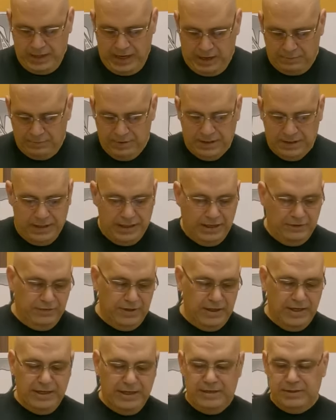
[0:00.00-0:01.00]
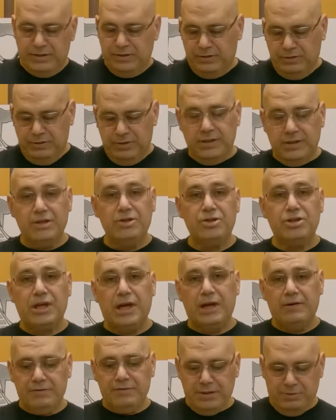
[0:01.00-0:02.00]
I'm going to leave links to this
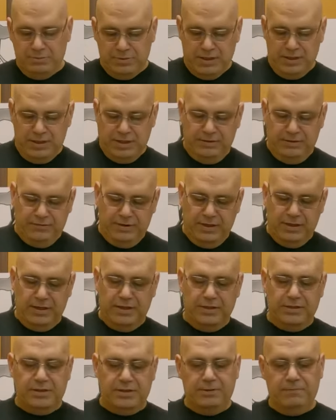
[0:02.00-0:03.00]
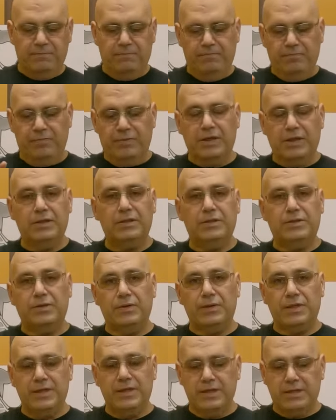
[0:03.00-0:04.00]
shaft. I'm going to leave links
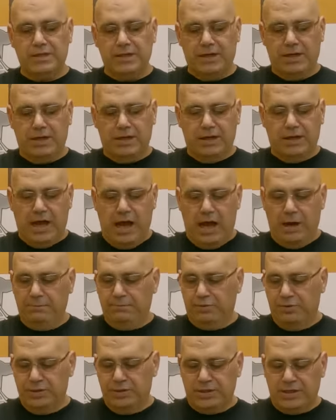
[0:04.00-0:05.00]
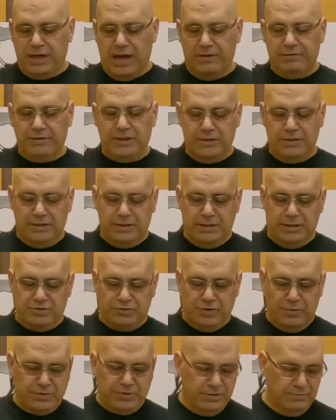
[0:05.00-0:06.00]
to this output shaft in the
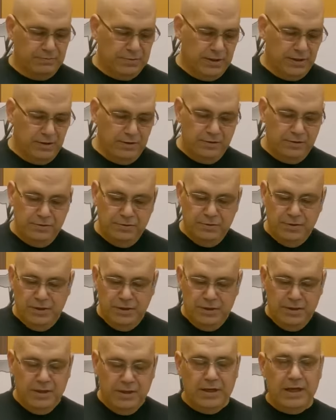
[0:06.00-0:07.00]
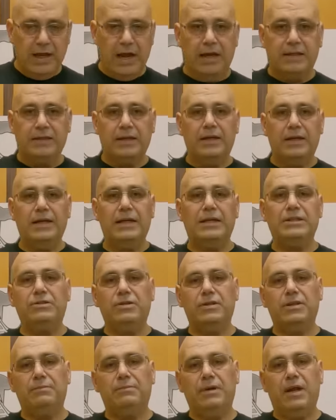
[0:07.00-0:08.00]
description below, and a link
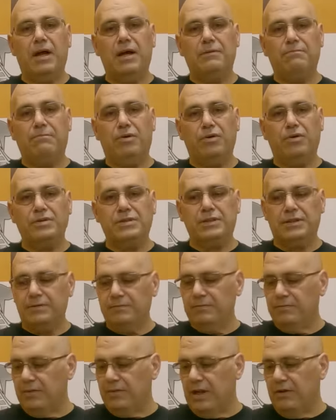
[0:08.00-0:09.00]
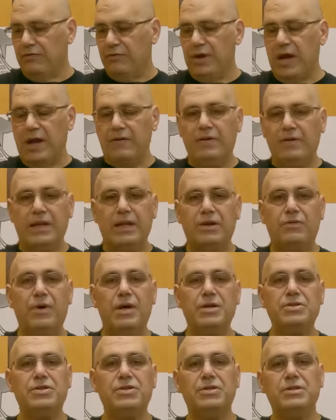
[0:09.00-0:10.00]
to the blog posting. If you have any
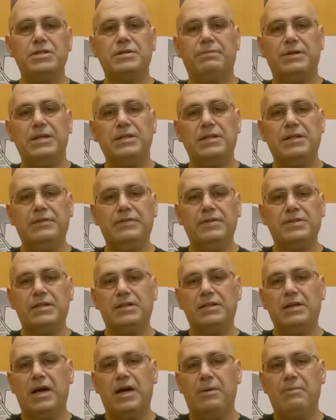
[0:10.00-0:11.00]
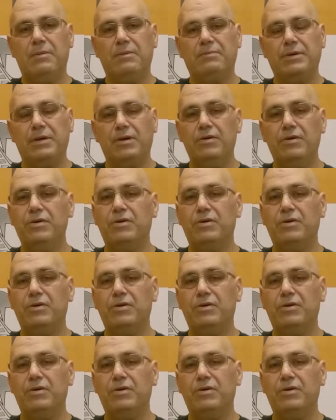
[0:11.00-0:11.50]
questions, please leave us in the comment below.